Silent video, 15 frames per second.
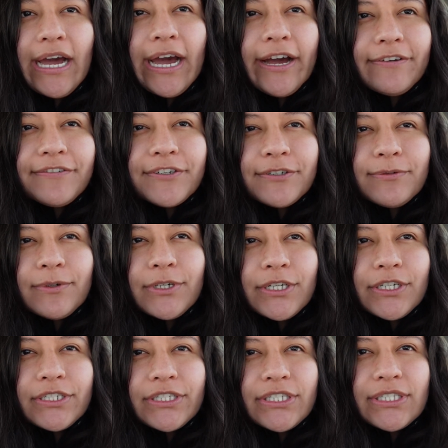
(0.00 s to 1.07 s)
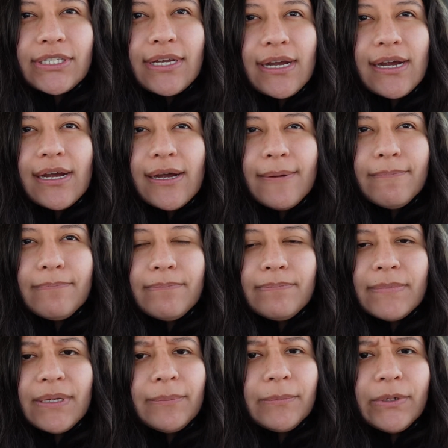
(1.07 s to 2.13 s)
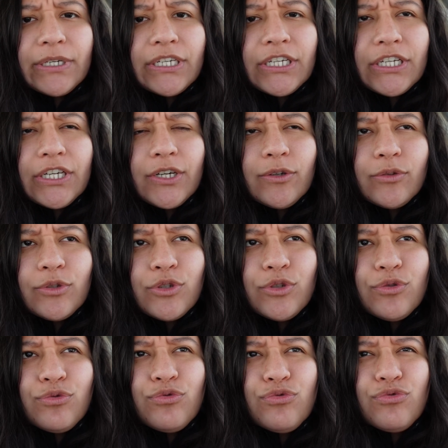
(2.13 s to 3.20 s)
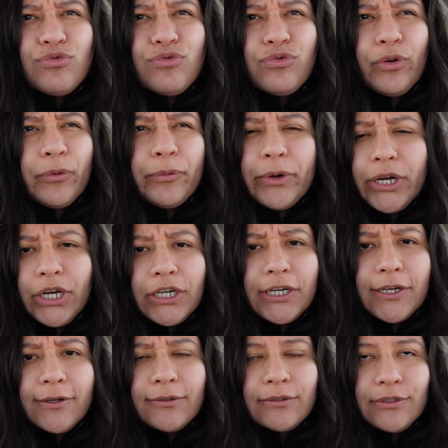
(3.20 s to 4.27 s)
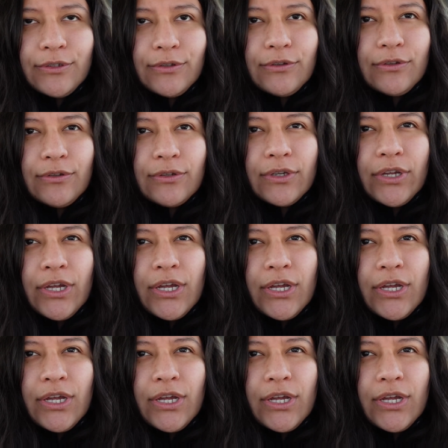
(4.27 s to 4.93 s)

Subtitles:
Afterwards, I'm going to go to, or we're going to go to